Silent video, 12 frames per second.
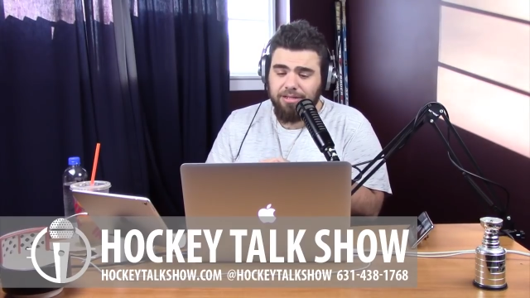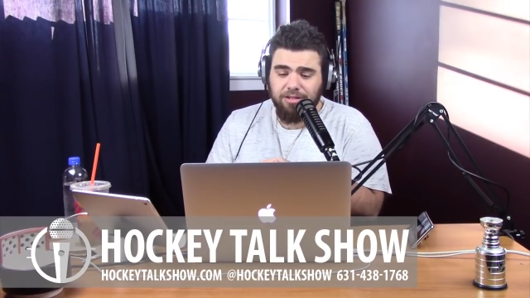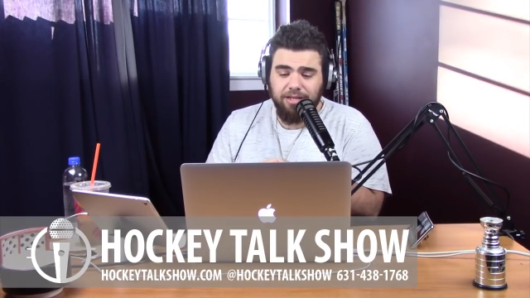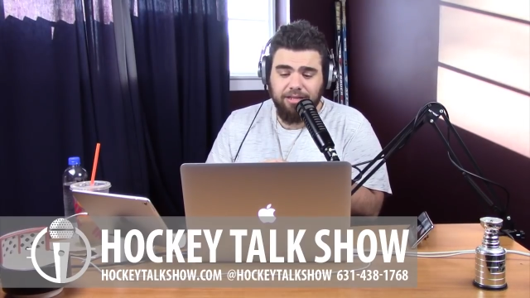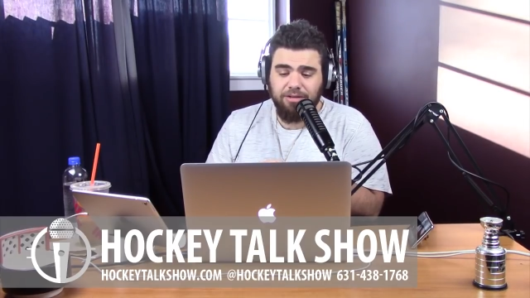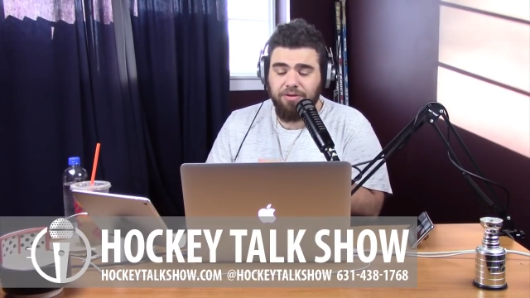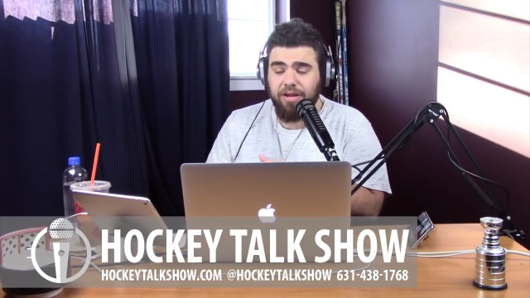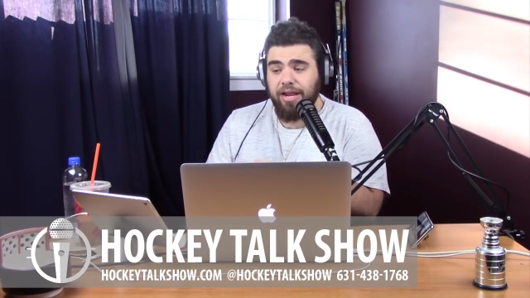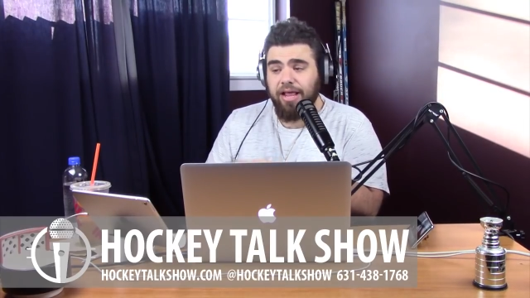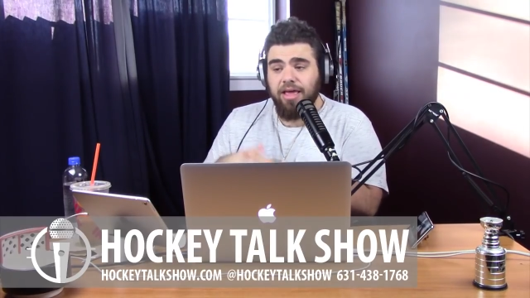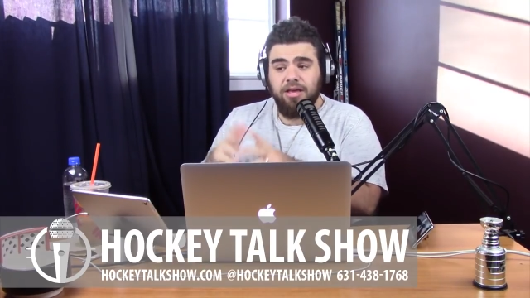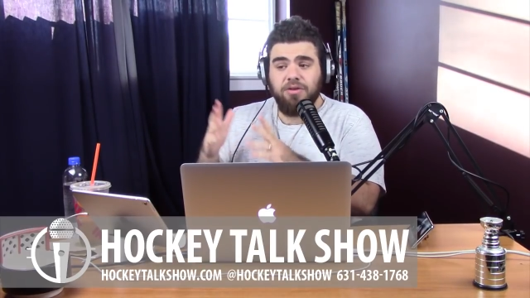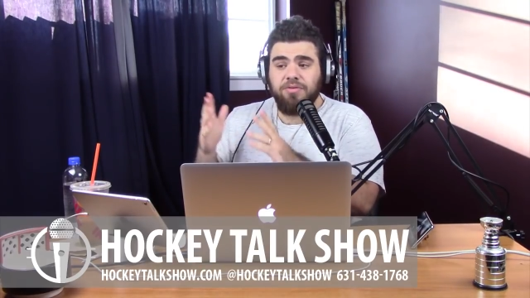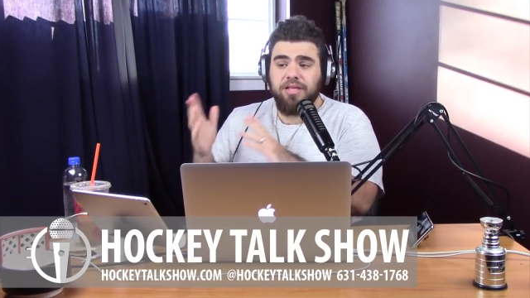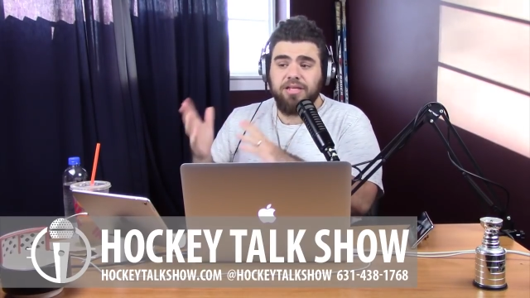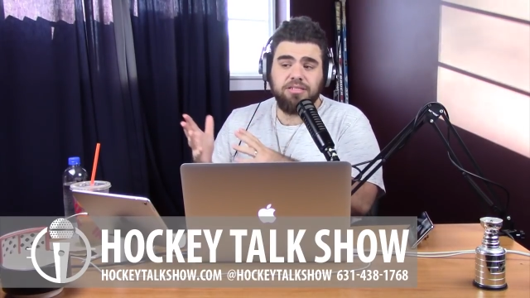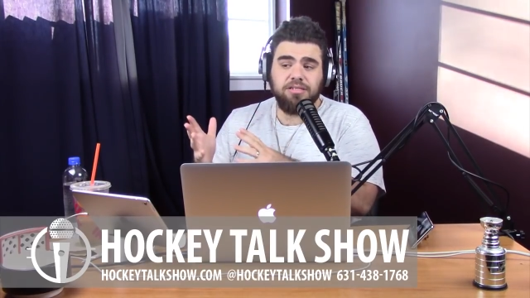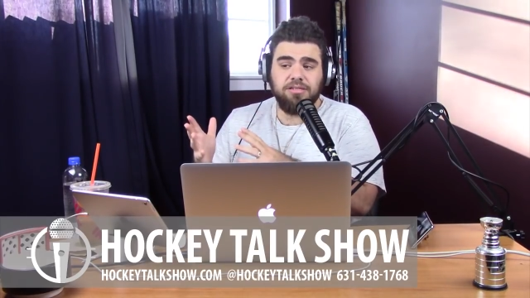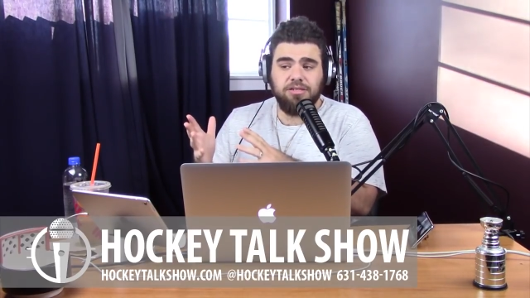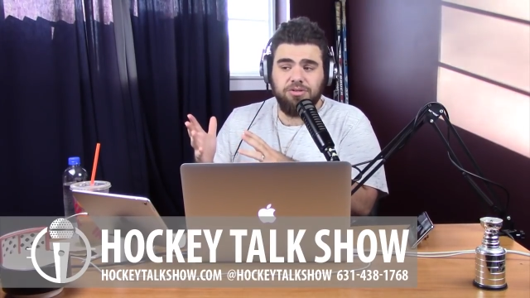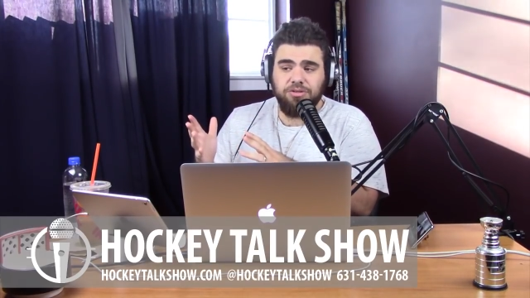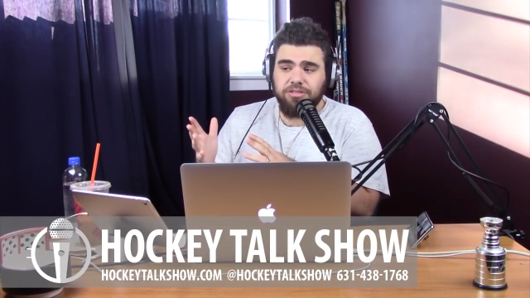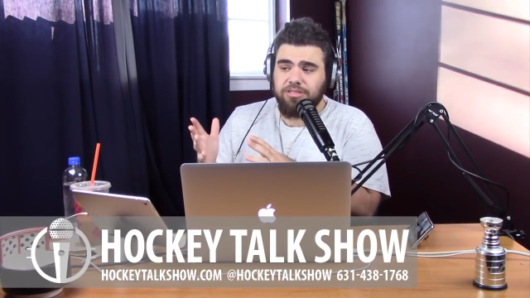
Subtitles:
They've played a lot of hockey, that team,